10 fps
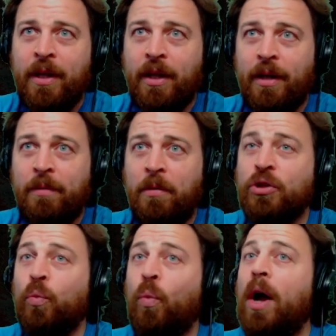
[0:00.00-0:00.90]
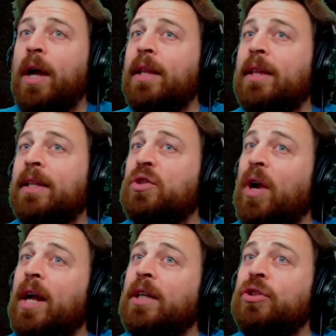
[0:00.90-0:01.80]
I'm not sure why this
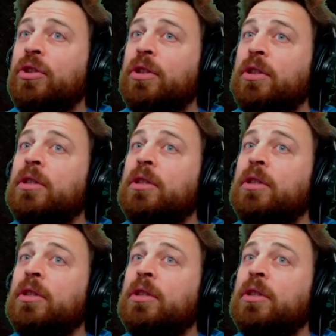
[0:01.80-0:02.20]
crashed.